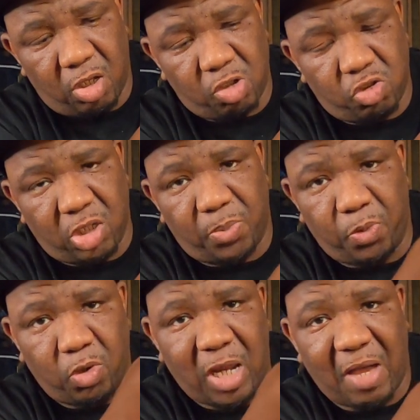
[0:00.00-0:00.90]
long trigger
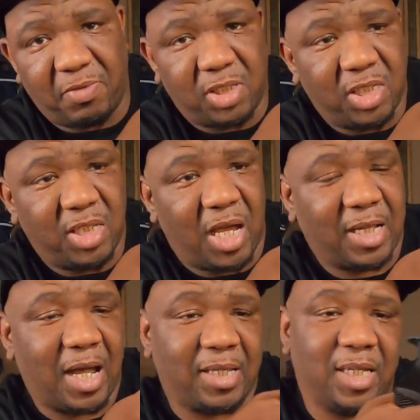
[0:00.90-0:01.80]
pull, obviously.
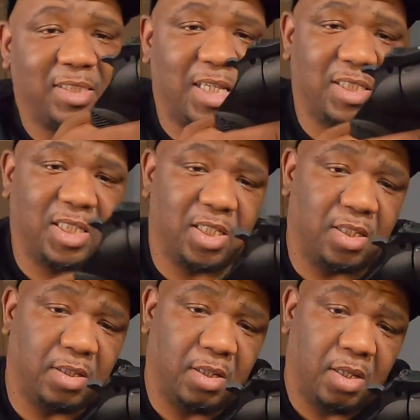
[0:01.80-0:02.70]
I guess that's
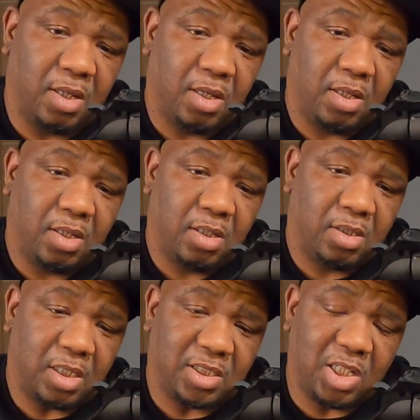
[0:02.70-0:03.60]
in
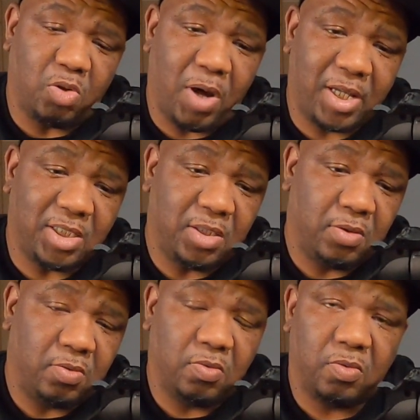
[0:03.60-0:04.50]
the single action.
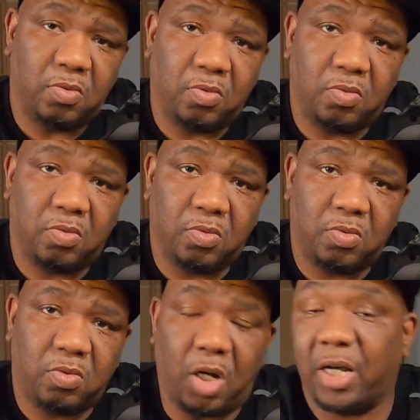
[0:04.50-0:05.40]

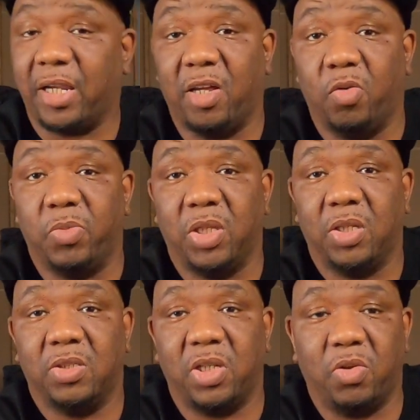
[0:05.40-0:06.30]
Y'all gotta help me.
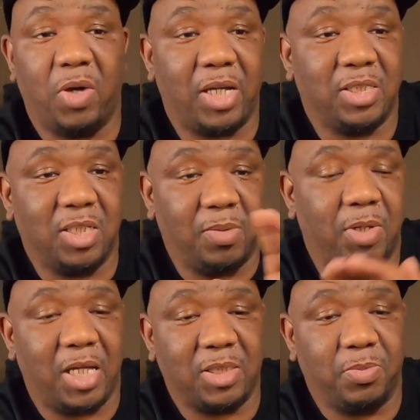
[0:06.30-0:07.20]
Single action,
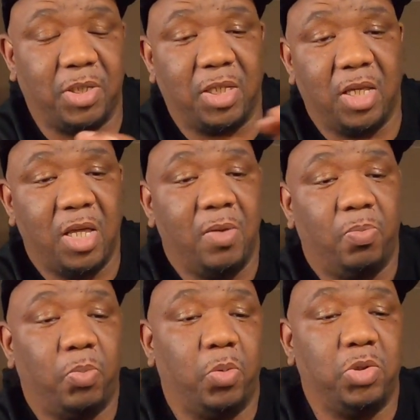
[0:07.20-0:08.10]
double action, but
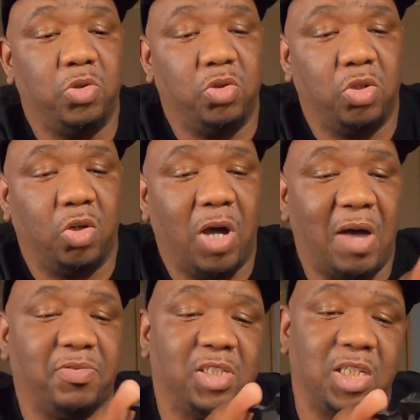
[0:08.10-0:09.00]
when you know,
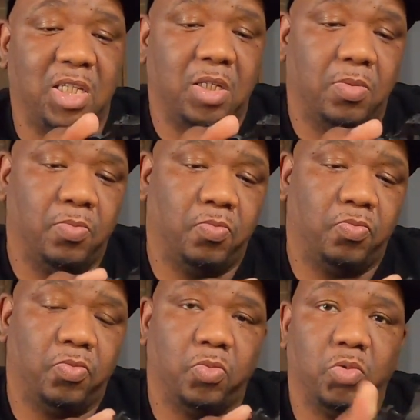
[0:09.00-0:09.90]
obviously,
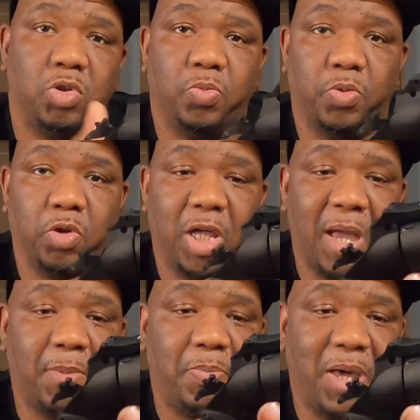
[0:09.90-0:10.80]
when you pull the
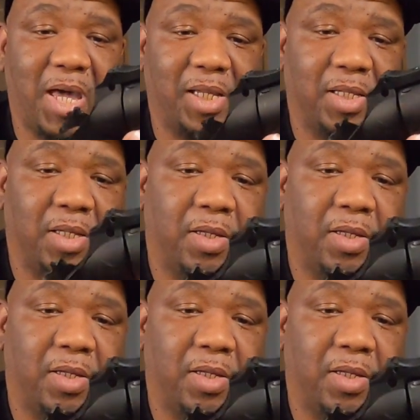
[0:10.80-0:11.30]
hammer back,